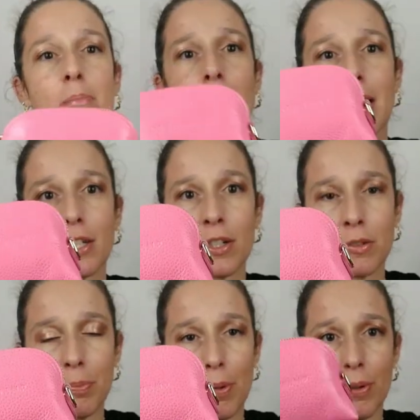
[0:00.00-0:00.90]
my
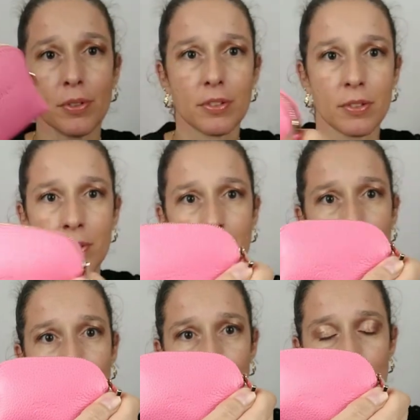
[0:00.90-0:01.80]
Converse
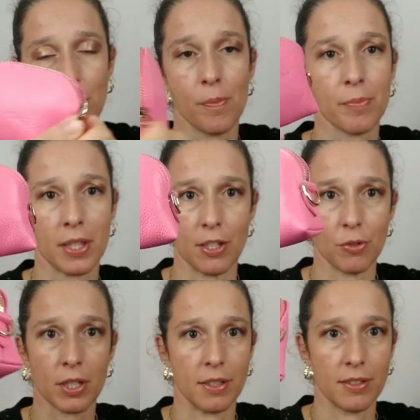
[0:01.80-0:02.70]
Longchamp, and
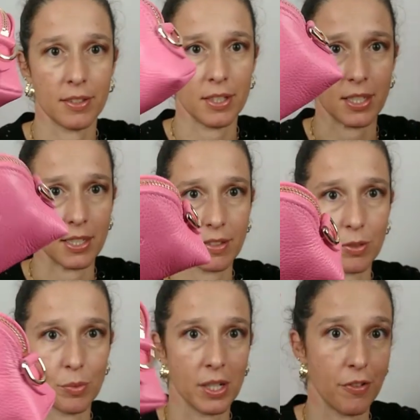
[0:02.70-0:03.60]
you can see
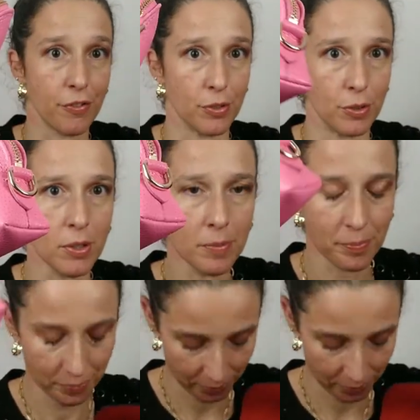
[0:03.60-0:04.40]
it's really full.